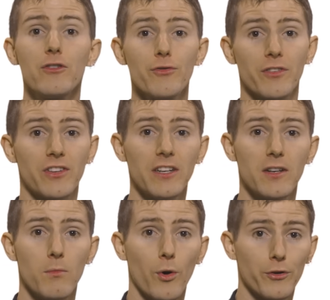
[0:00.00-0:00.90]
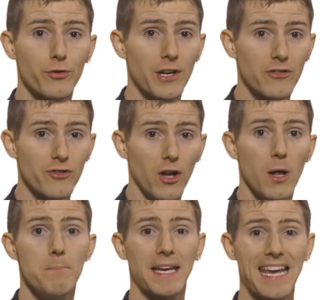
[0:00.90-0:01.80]
interested in a more
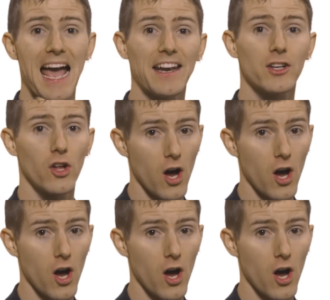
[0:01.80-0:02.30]
traditional mechanical